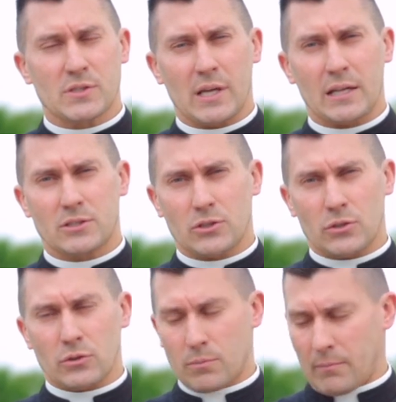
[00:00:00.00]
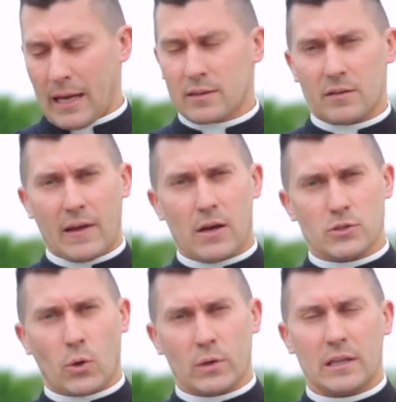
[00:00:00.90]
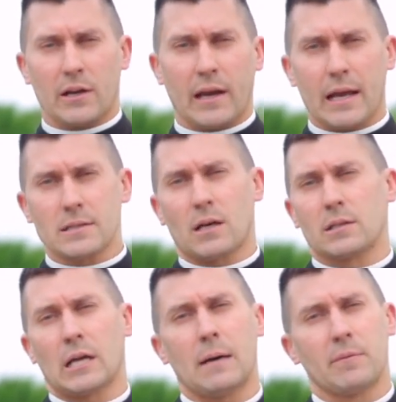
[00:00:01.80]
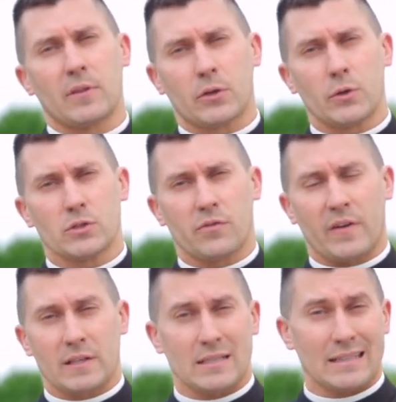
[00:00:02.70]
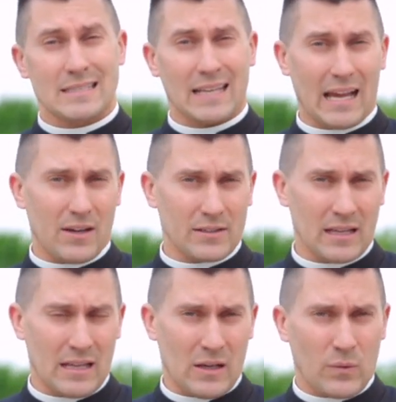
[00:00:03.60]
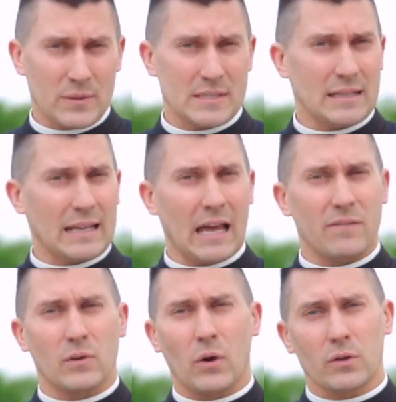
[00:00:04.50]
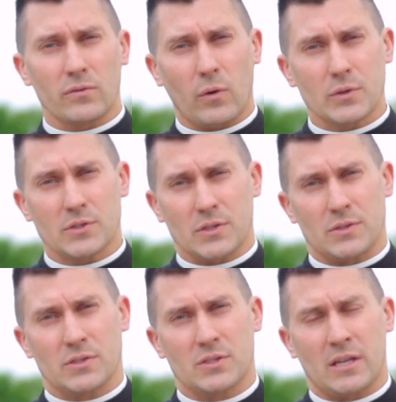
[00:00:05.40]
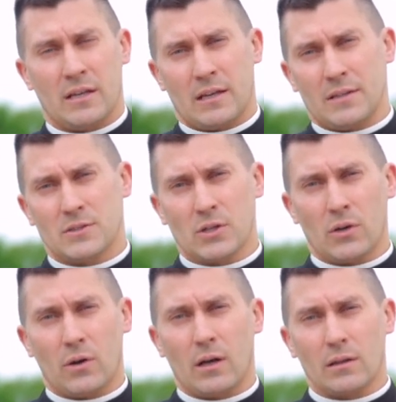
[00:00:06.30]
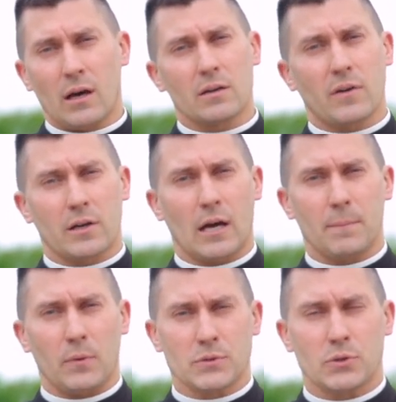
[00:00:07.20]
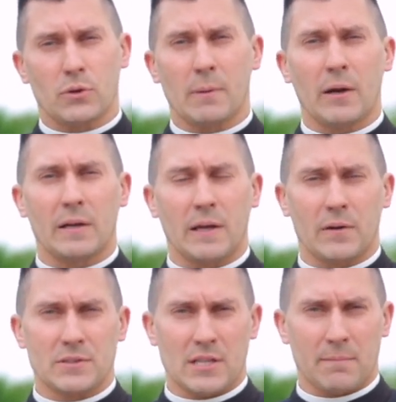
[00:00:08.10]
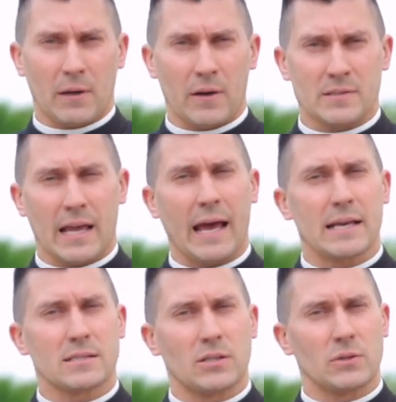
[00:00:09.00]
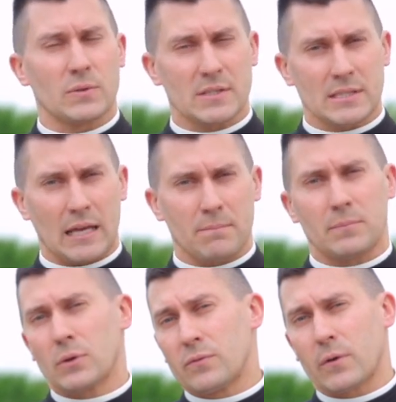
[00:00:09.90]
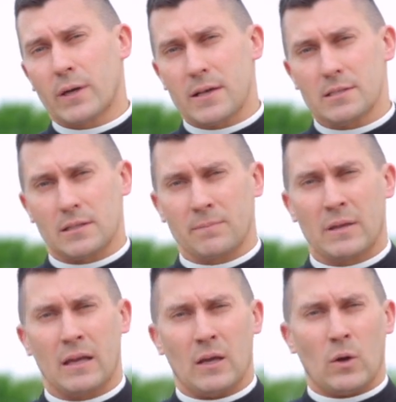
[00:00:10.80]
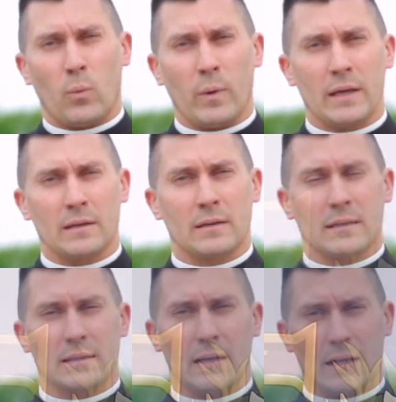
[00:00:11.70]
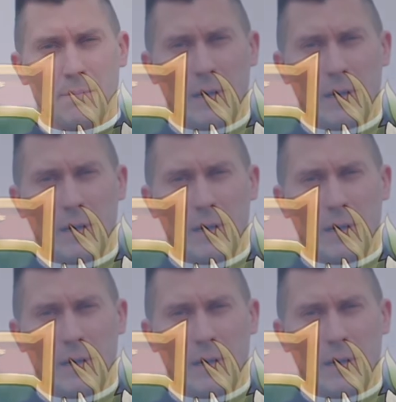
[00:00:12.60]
said to make their vows holding their hands on top of the crucifix, and this town was said to have no divorces. And so a lot of our couples who are married here in St. Mary's asked to do the same beautiful custom when getting